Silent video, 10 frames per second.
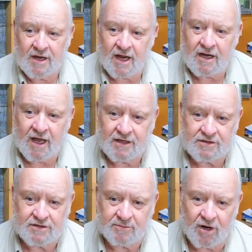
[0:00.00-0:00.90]
Nanny
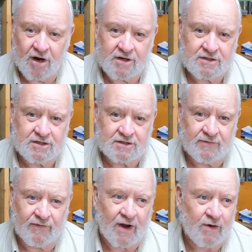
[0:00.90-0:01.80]
has some gardens and
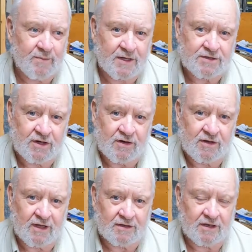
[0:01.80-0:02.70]
some flower beds
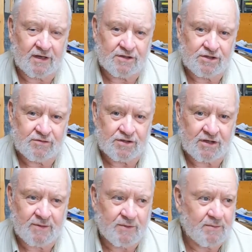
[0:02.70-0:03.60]
here that she used to
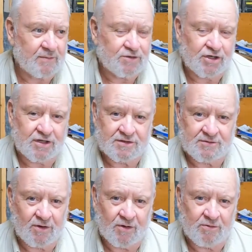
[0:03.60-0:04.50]
keep them up
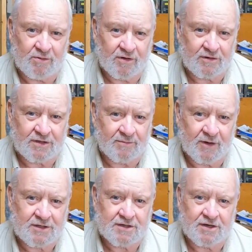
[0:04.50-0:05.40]
just, look, some
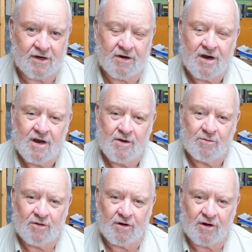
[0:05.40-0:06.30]
nice in here
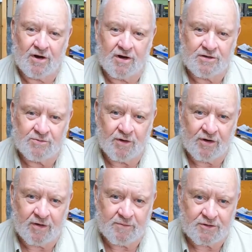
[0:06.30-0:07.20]
with all her gardens and
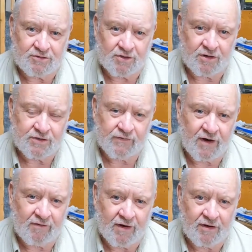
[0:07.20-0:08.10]
whatnot, but she was always
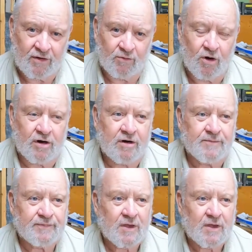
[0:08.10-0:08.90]
afraid of running out of water.